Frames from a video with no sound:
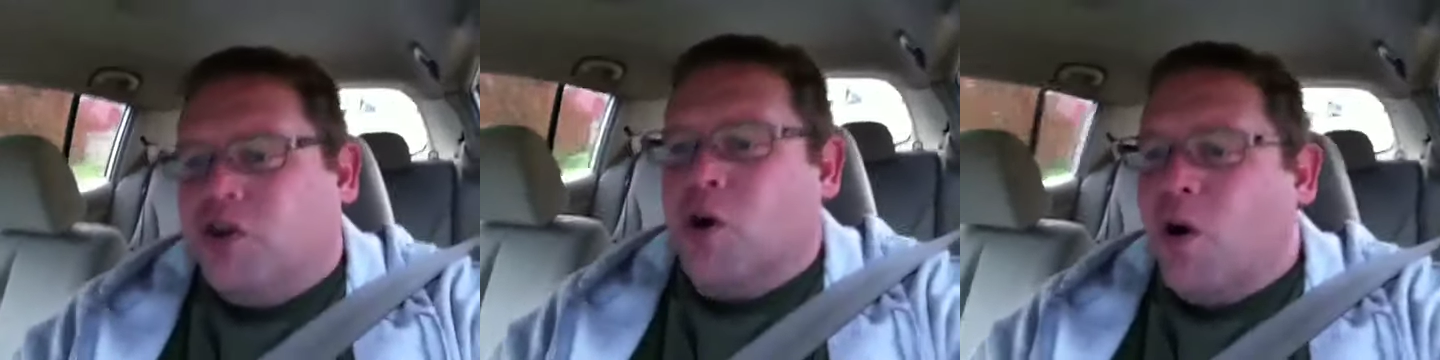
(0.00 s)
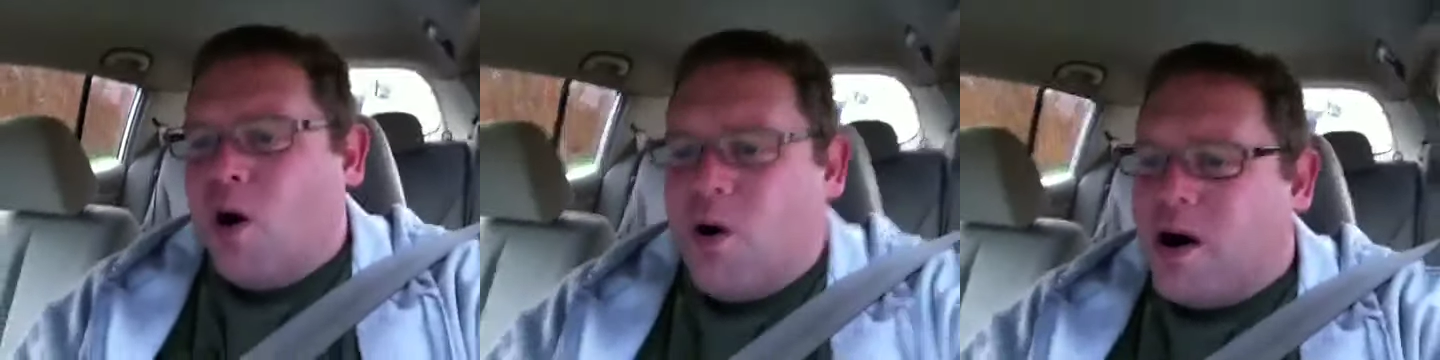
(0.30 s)

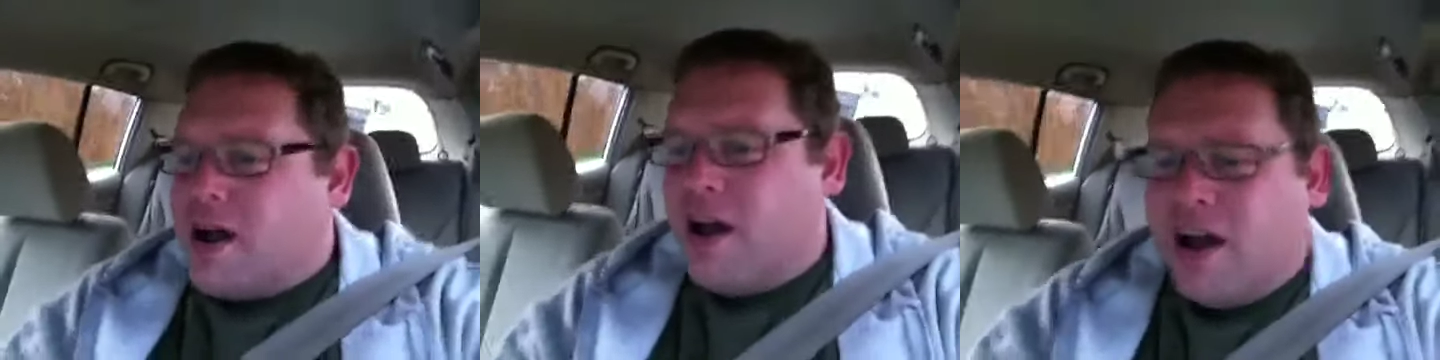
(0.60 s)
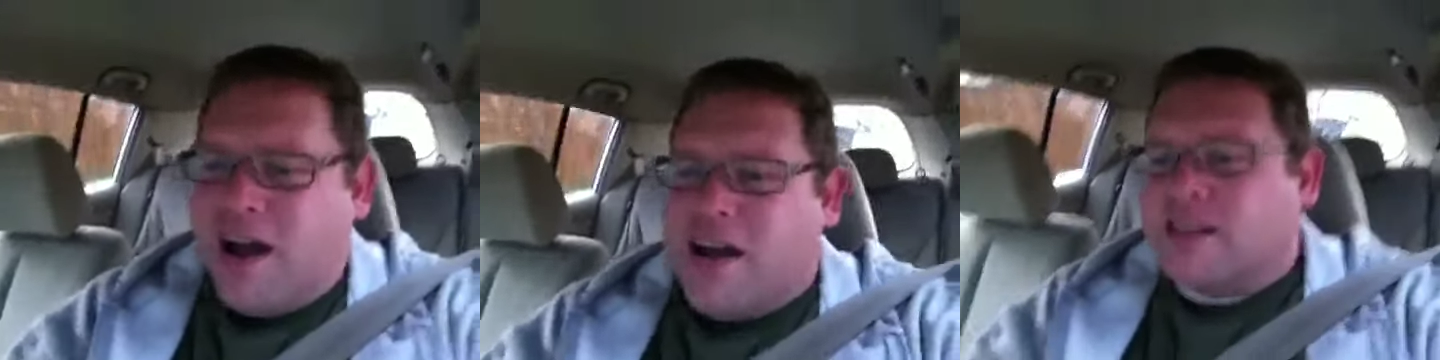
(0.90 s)
Go
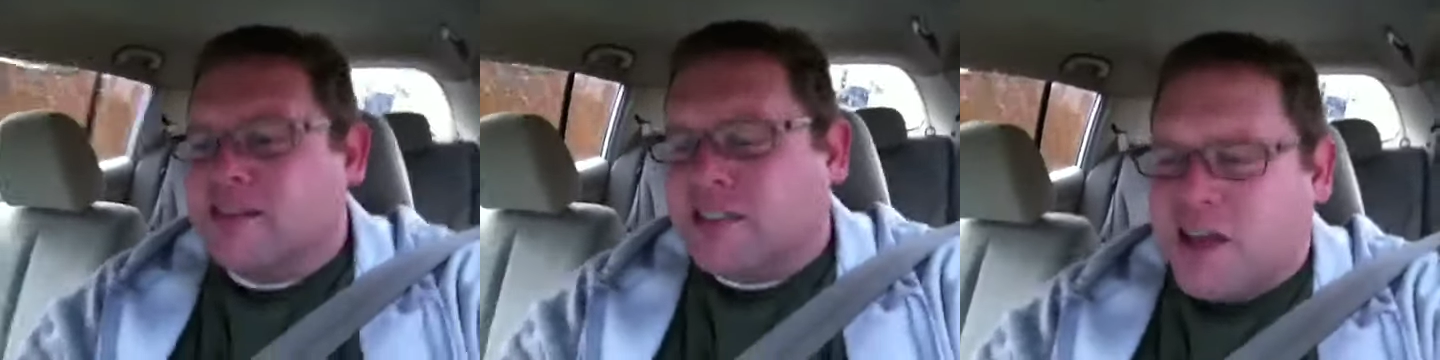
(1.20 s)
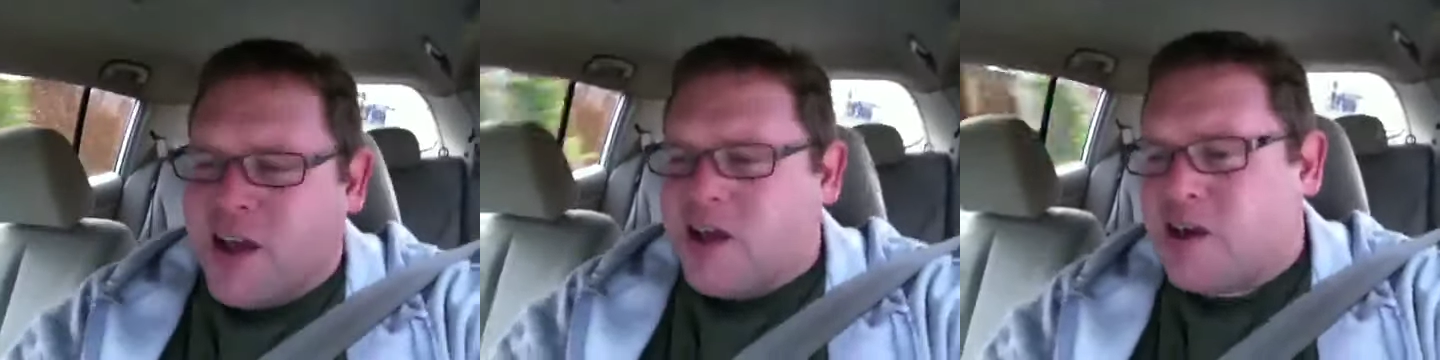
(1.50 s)
ahead and
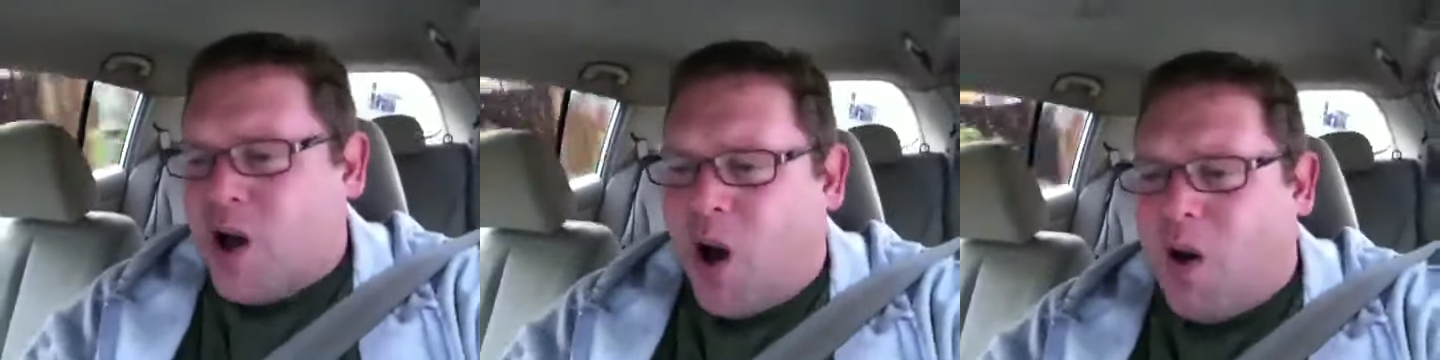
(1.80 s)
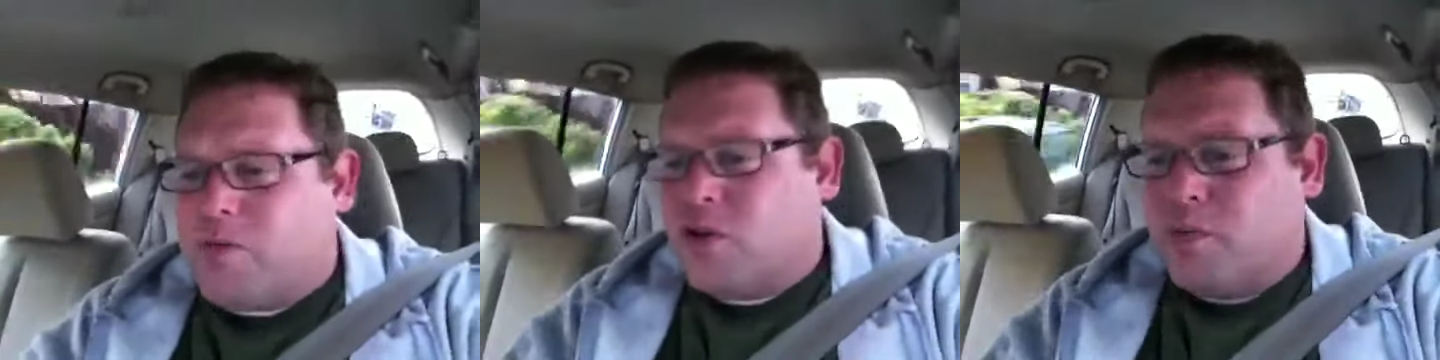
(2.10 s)
take
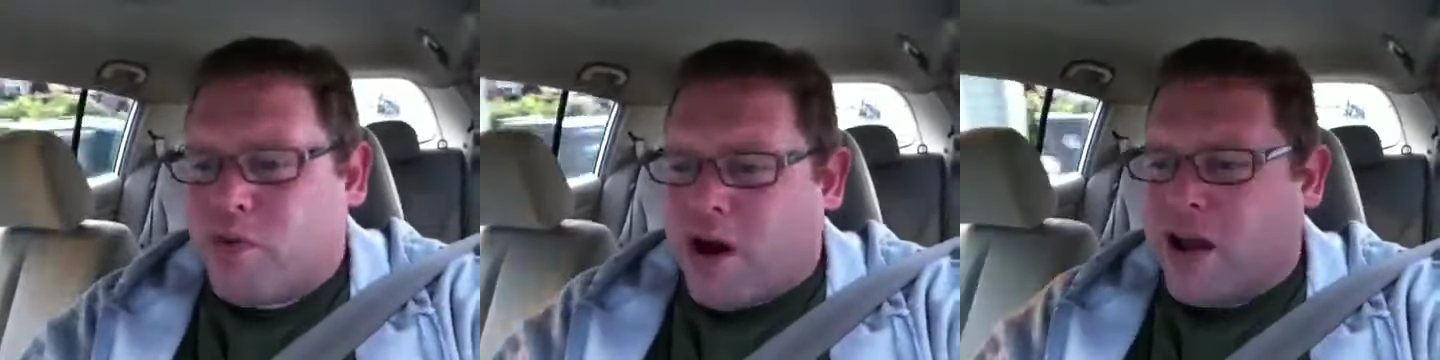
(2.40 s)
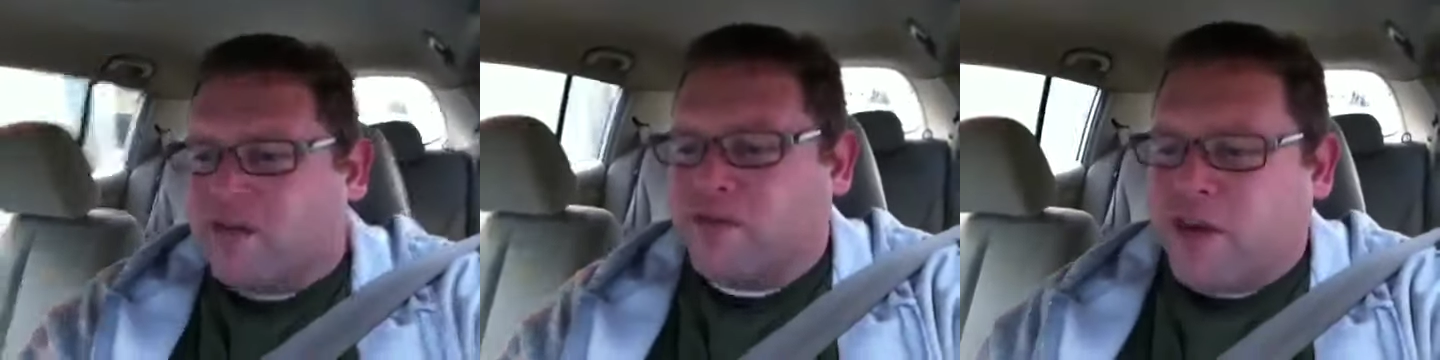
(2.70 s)
off your
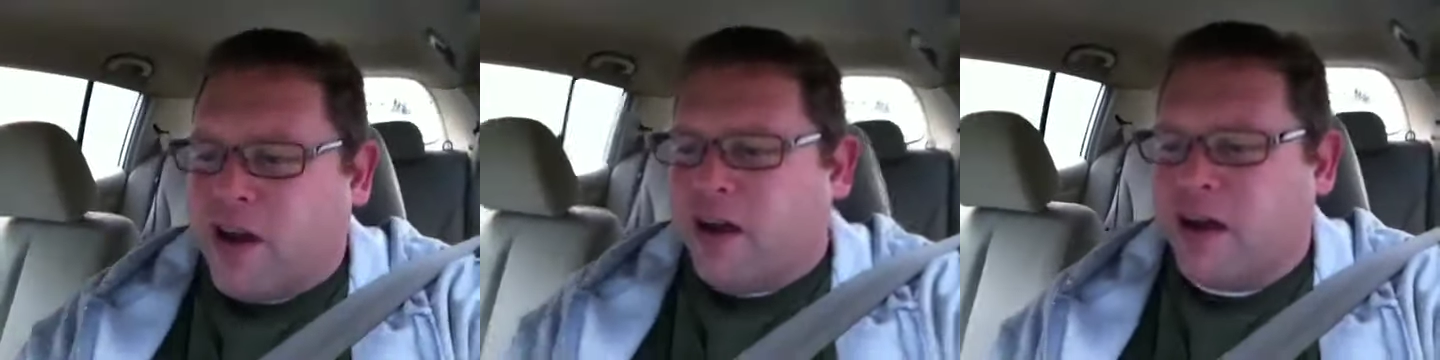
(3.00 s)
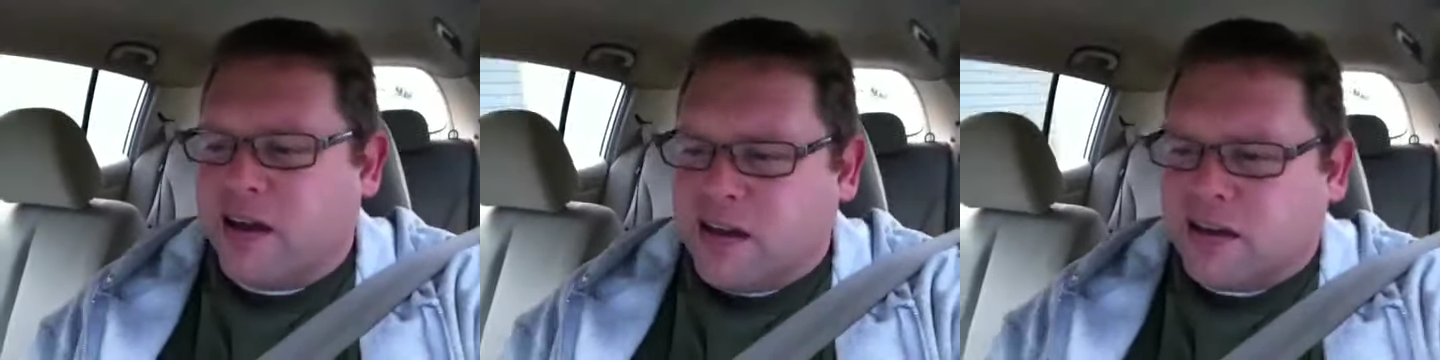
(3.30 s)
brave
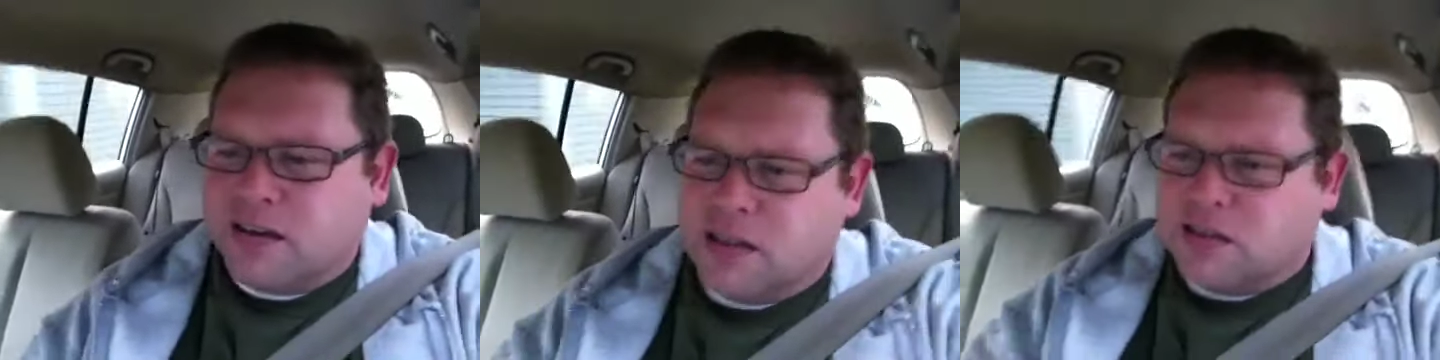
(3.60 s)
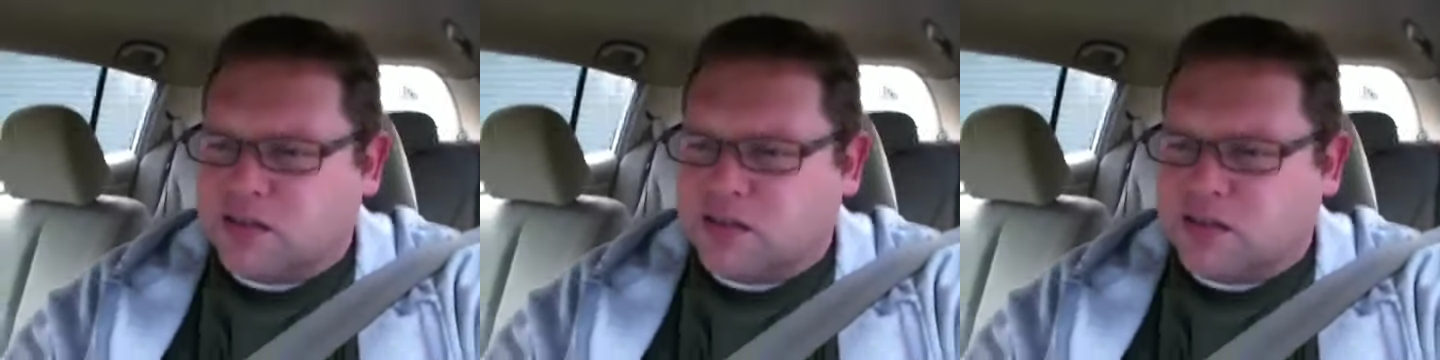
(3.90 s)
face.